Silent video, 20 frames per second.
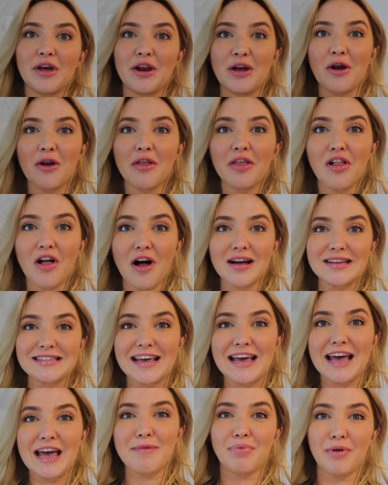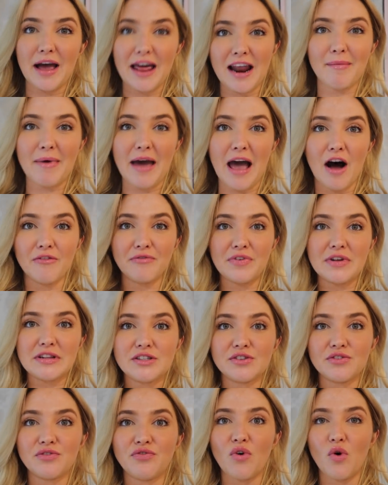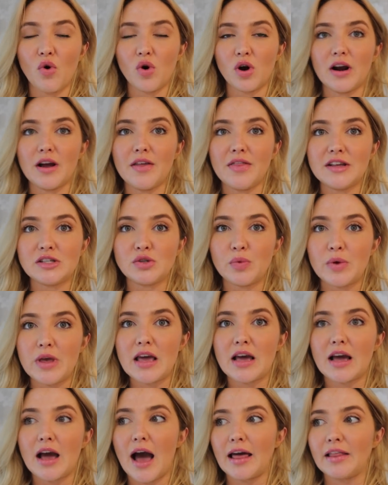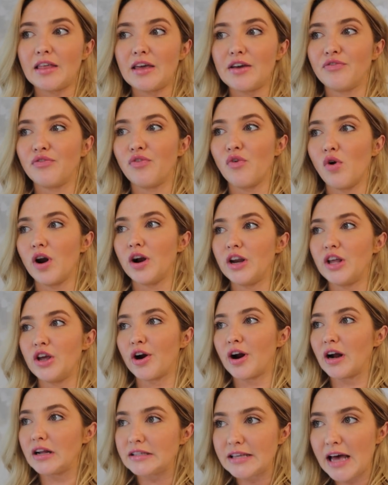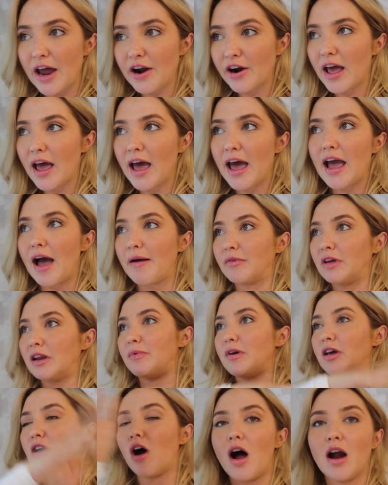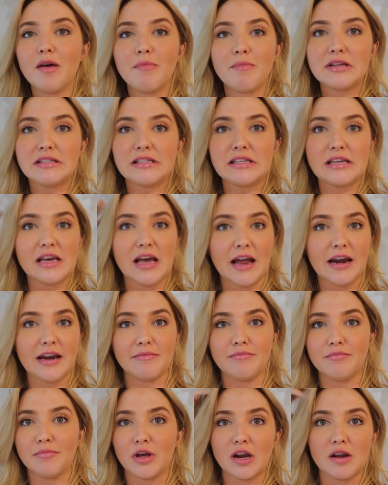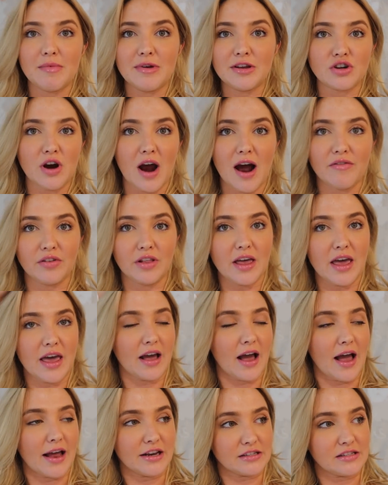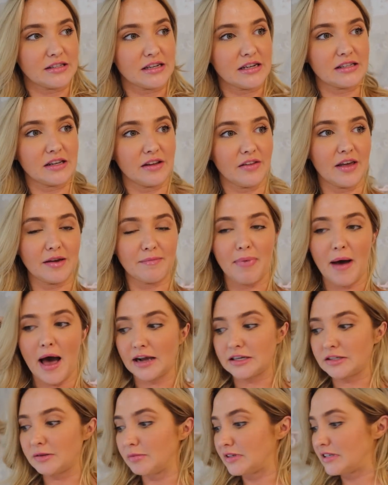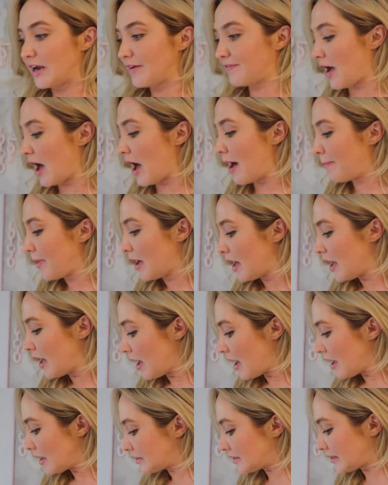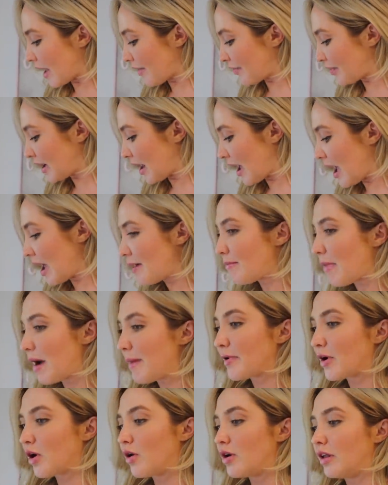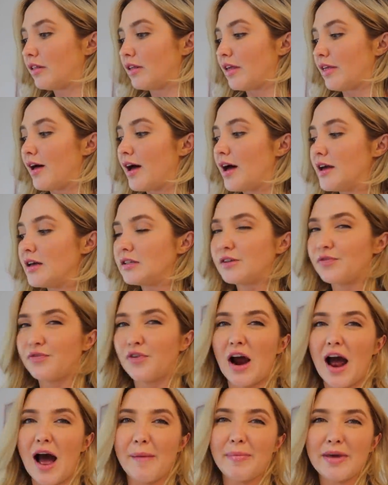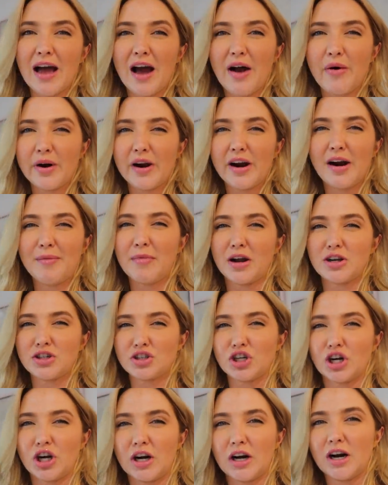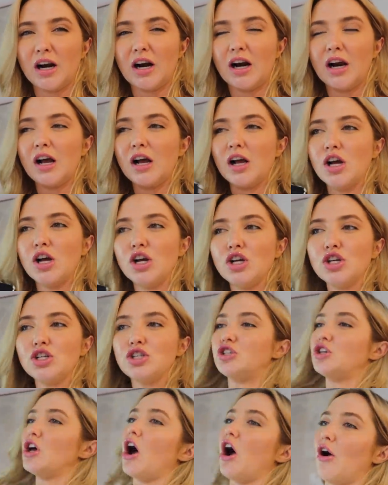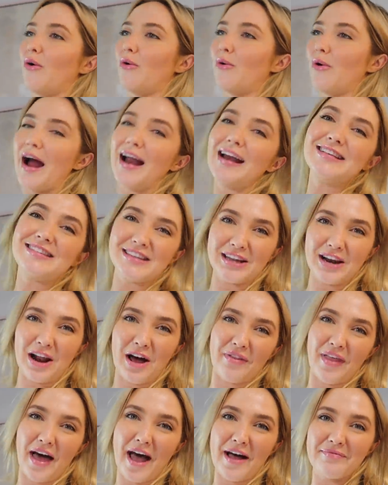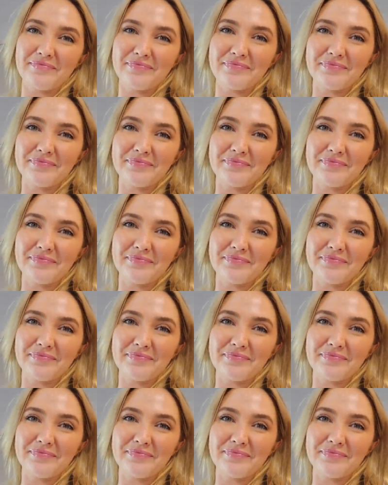Gonna go to the closet and plan out my outfits for this week. I leave for New York on Saturday. I'm gonna be gone and busy and gonna be traveling. I just need to, like, pack some stuff up. Seth and I might be going to Leela's for happy hour. I'm not sure. So I need to get on that.